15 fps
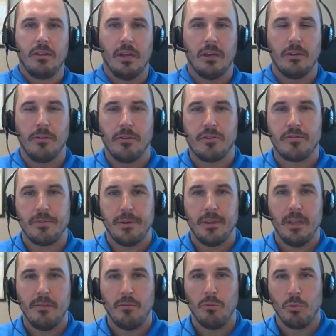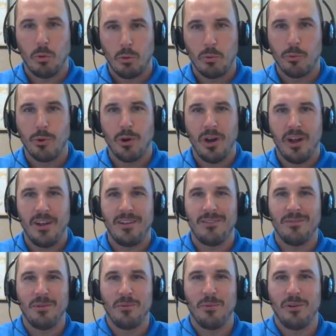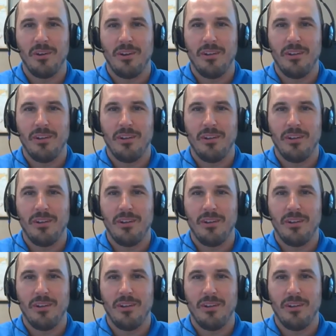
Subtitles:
down to the street level where we're